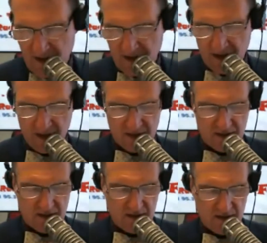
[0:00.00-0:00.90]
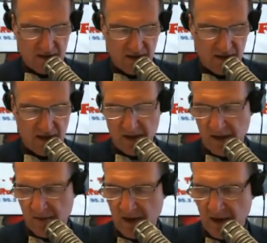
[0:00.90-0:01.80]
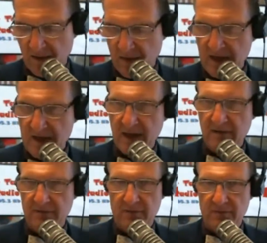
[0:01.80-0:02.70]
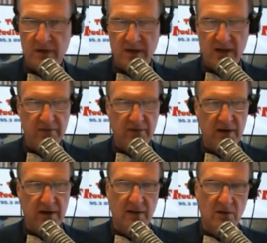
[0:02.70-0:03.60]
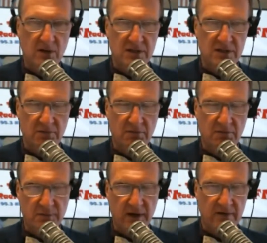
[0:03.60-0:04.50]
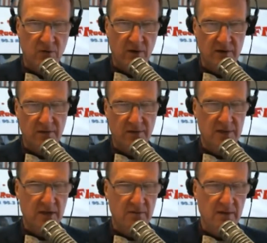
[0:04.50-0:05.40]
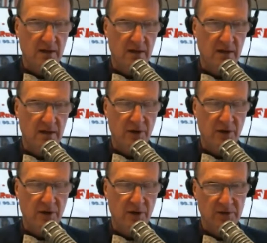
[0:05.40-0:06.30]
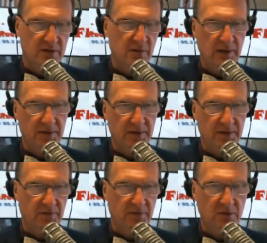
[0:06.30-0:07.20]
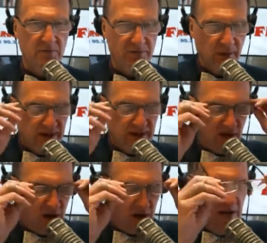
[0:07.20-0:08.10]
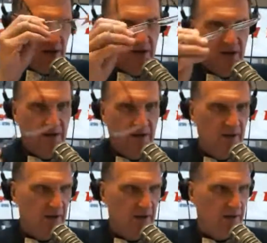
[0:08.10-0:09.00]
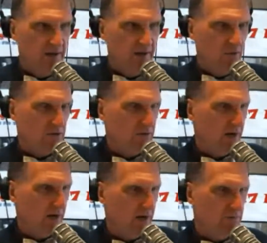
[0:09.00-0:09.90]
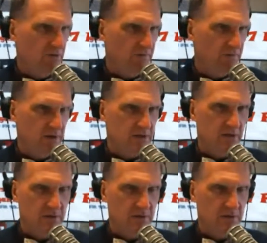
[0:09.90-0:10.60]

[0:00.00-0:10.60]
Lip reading: and we need to have a local-centric perspective where there's a personal interest. Think about this: if you buy stock or trade in mutual funds,